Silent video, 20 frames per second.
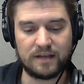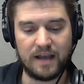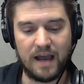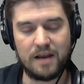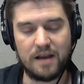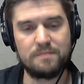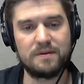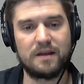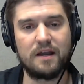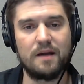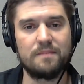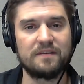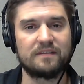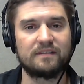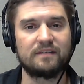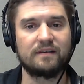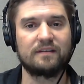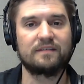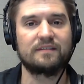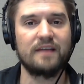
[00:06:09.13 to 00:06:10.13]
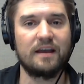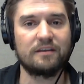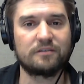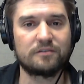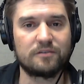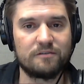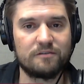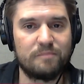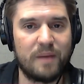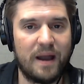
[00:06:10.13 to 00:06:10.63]
kind of become the
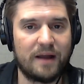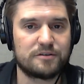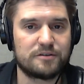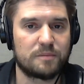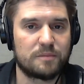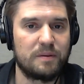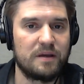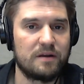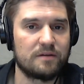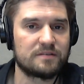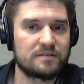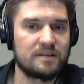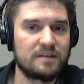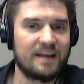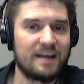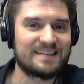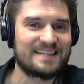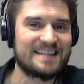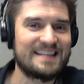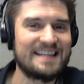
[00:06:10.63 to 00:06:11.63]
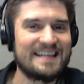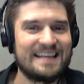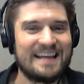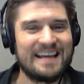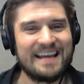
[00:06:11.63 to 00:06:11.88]
successor of Patrick Peterson as he